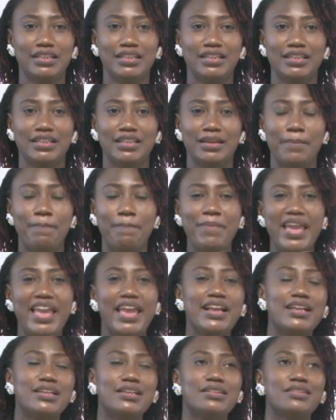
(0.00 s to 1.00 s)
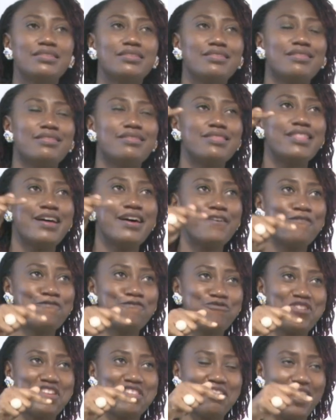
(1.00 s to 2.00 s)
made love
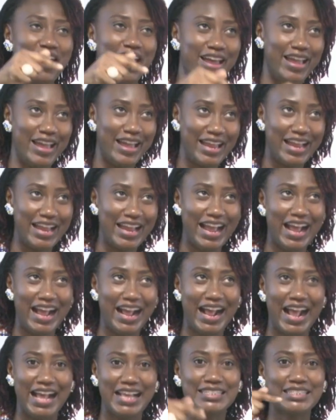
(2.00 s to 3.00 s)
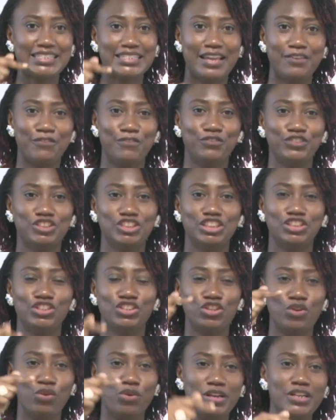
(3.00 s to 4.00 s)
with her as if she's the
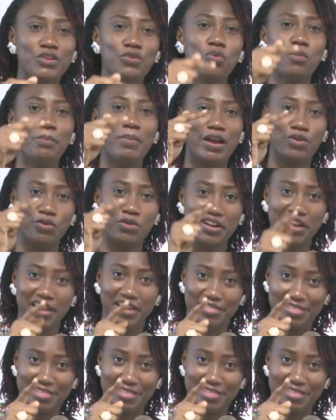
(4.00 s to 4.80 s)
only woman on earth.